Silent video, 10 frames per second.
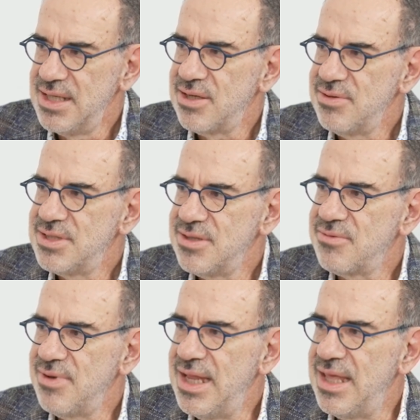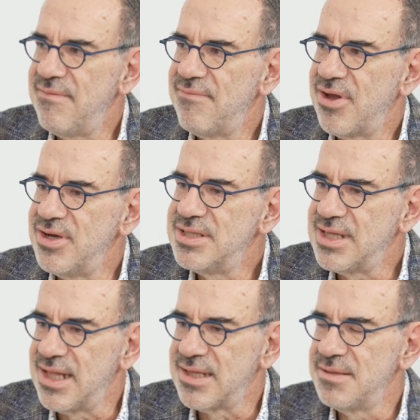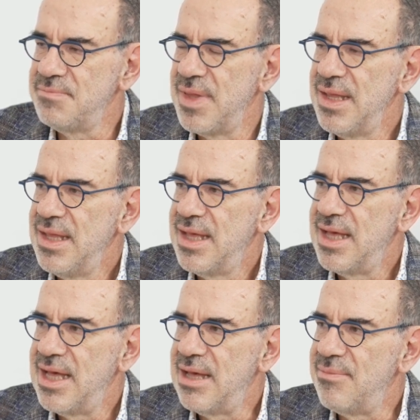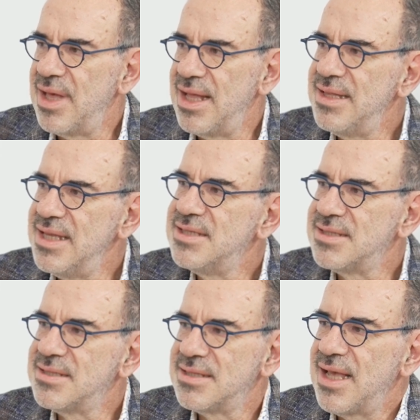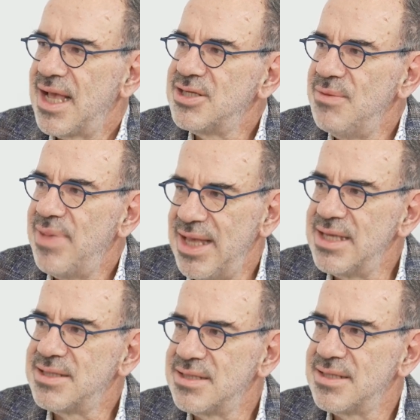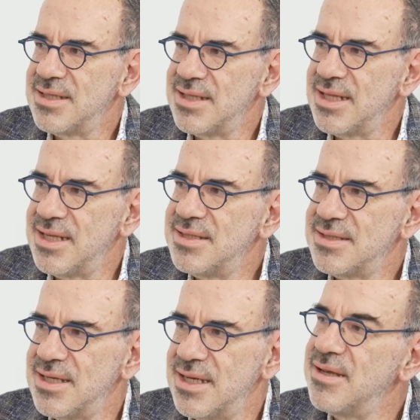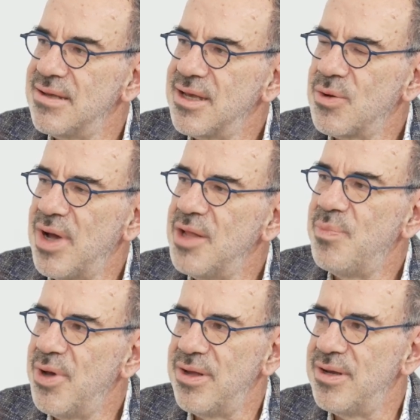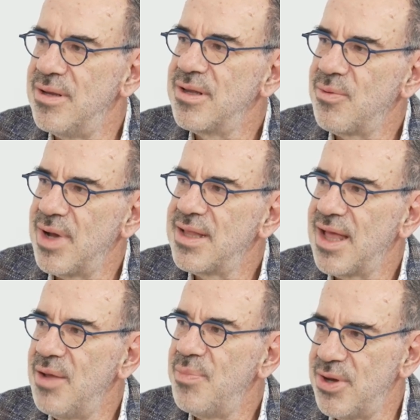So it's not really very seldom. Um, and this actually makes that it's a, a quite burden, quite high mm-hmm.